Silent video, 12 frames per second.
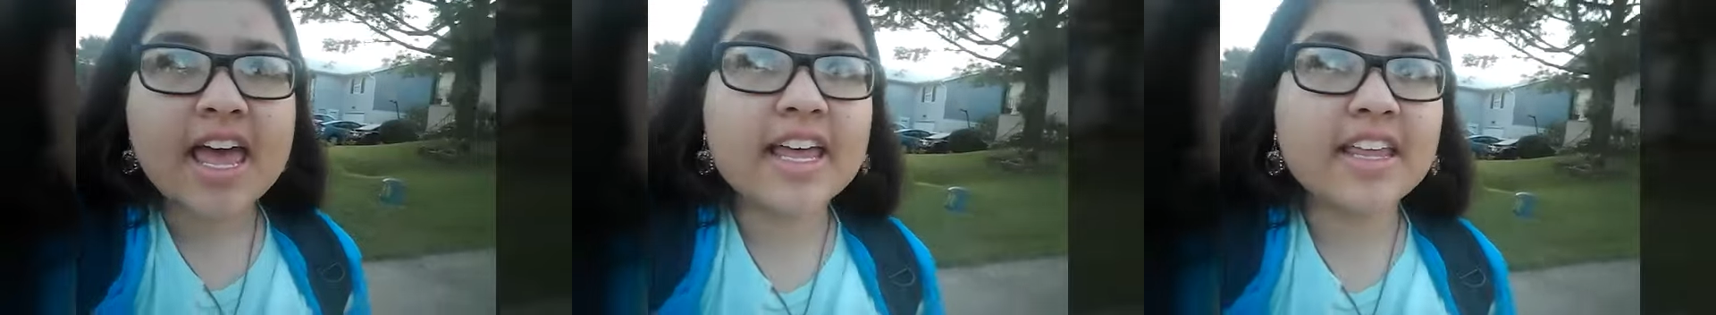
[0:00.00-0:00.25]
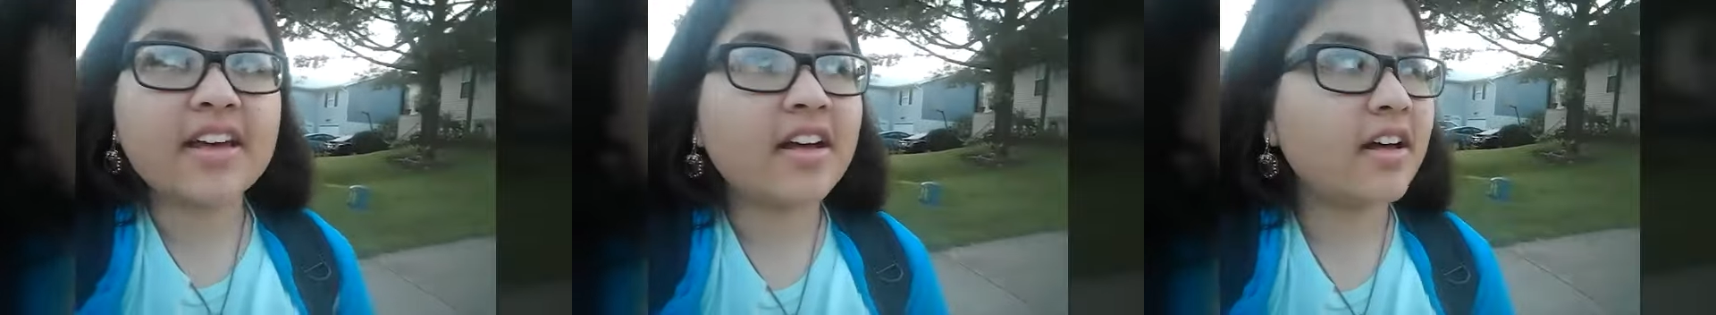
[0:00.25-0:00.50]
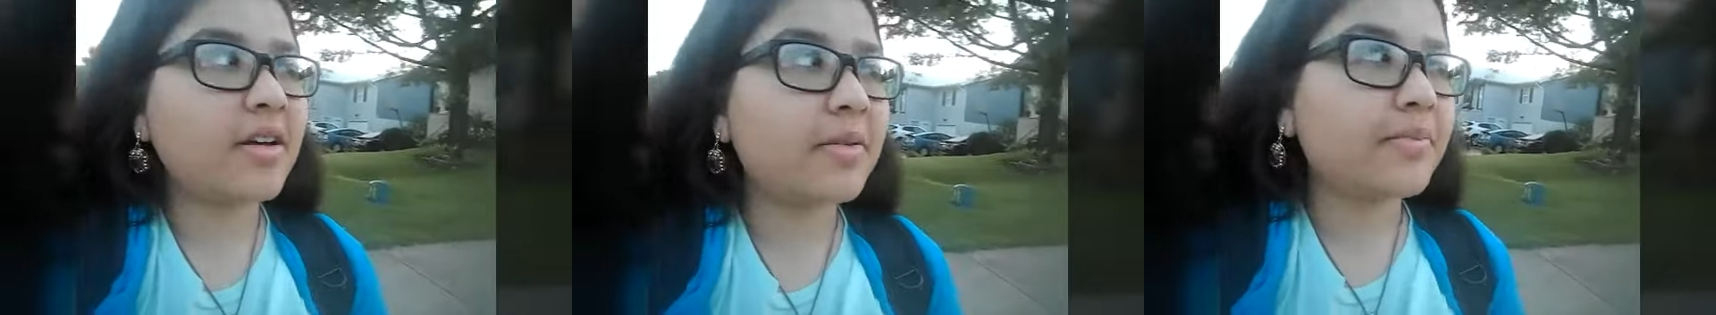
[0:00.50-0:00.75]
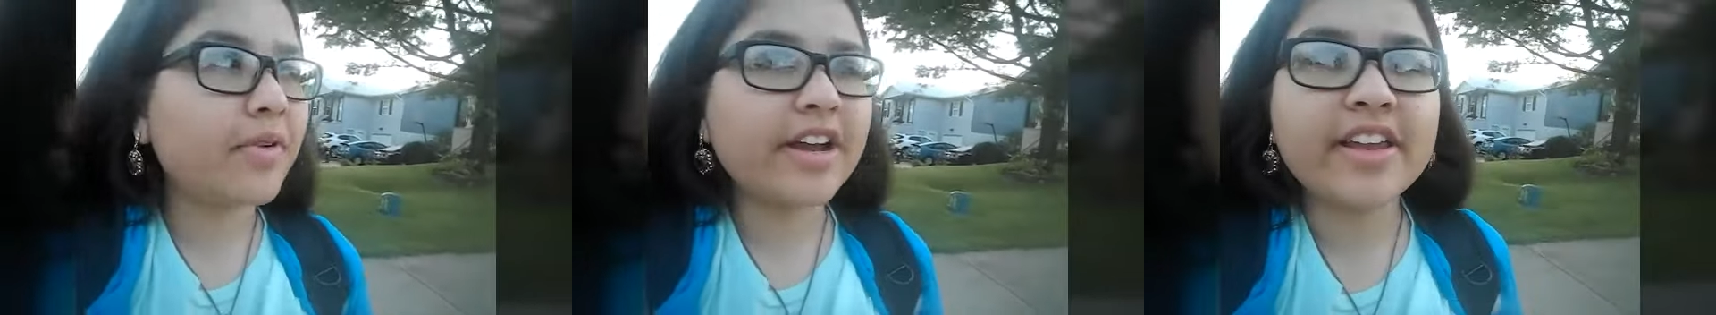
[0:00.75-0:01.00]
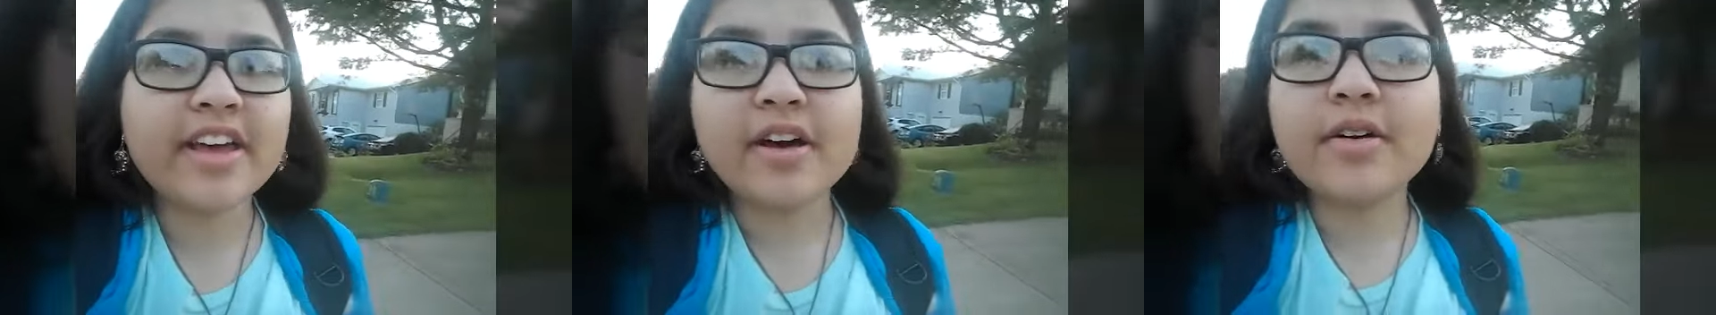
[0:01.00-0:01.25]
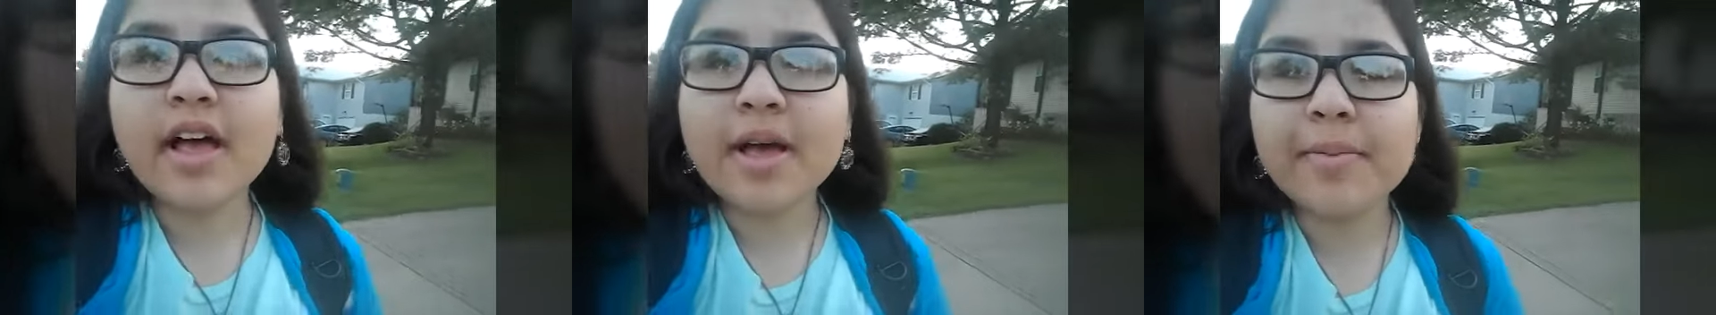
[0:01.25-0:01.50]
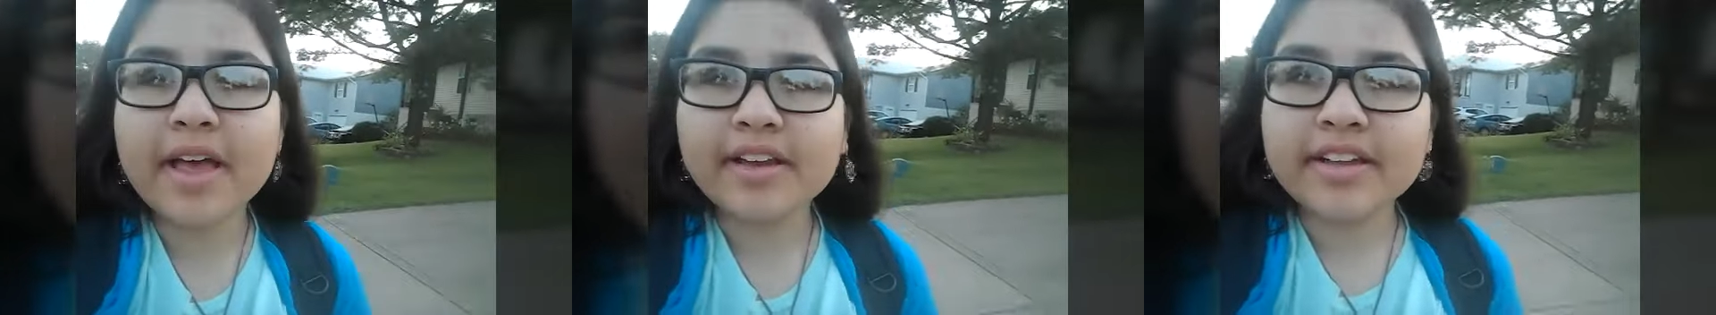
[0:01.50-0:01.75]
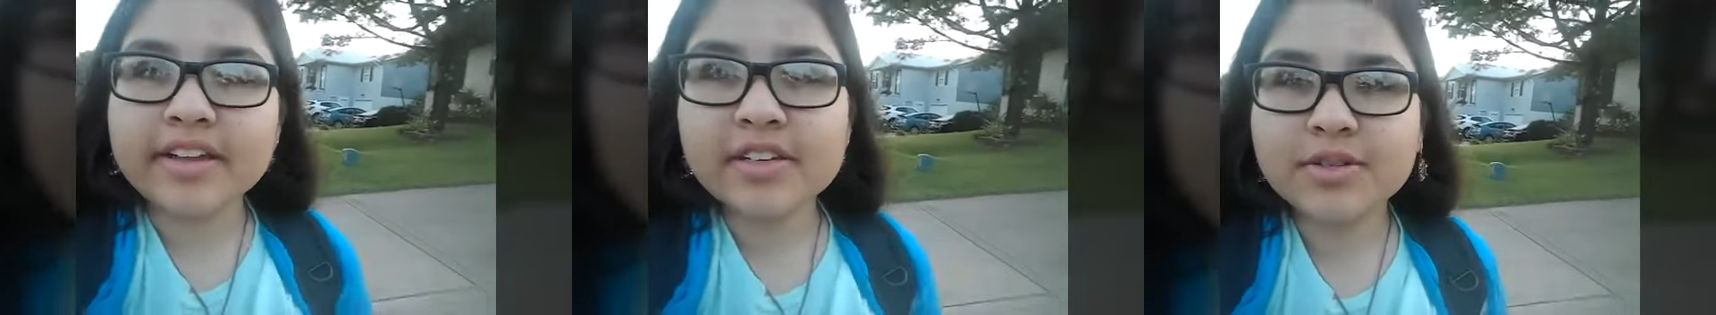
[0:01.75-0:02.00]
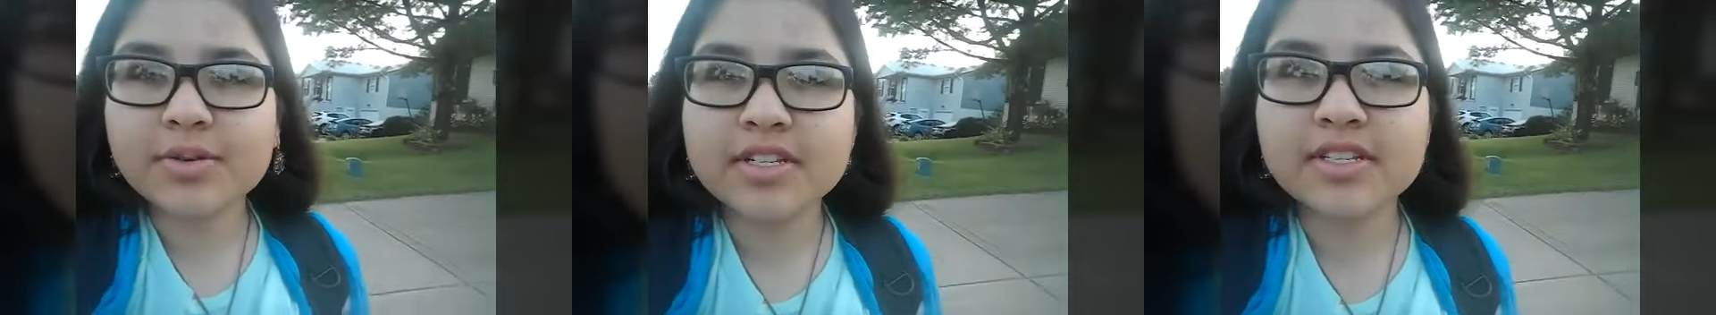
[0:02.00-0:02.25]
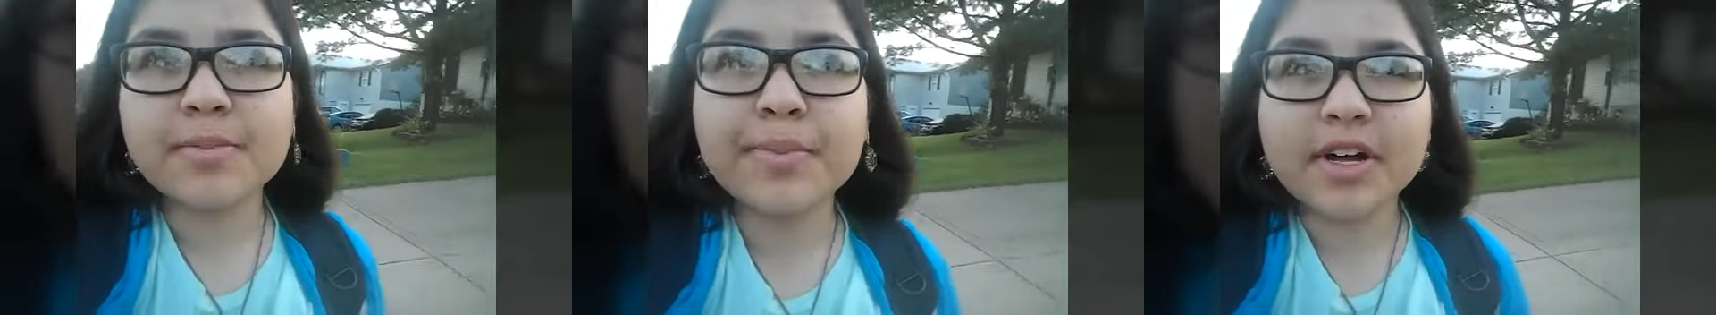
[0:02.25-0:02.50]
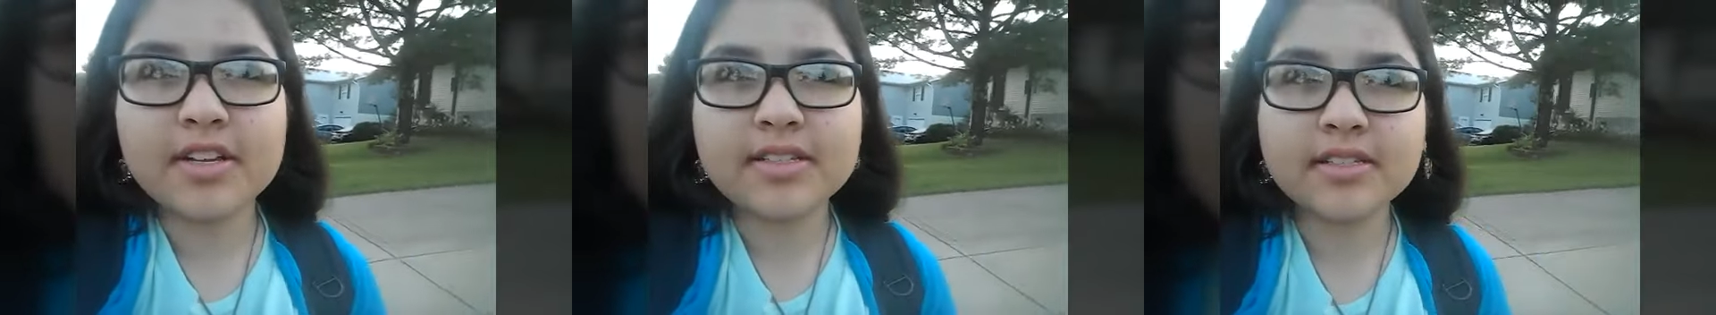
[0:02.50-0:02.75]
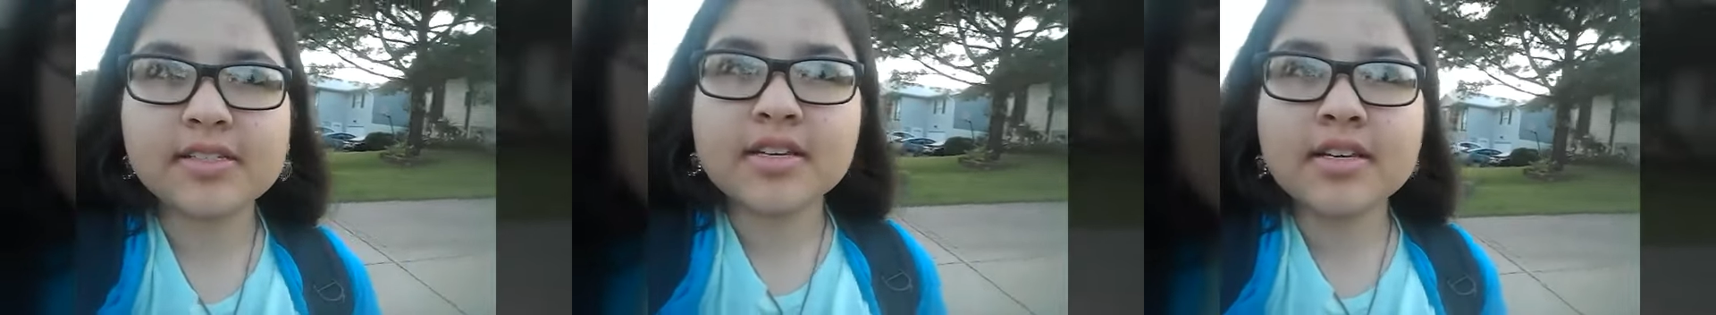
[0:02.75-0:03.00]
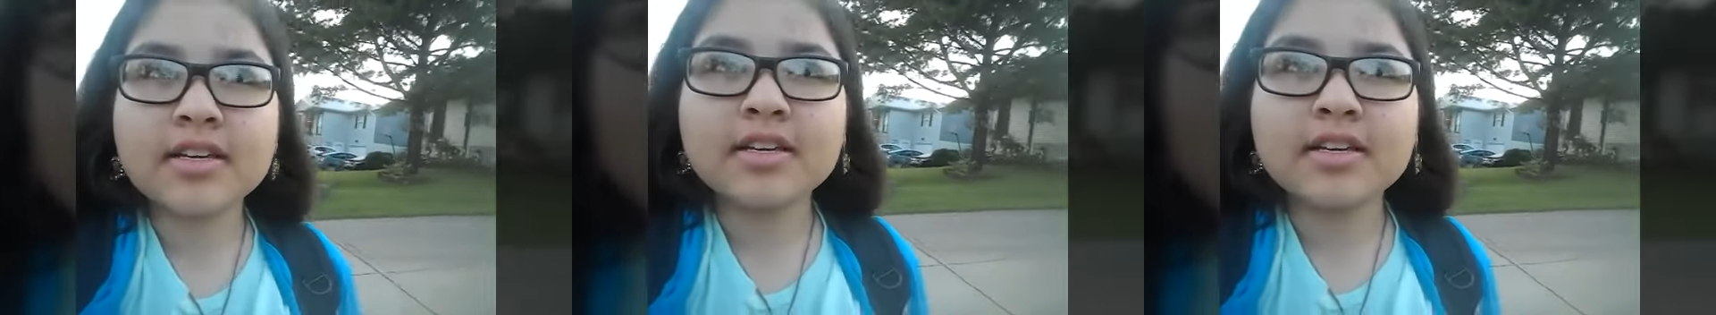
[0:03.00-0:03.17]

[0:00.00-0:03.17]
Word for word: And um, right now I'm heading towards the bus,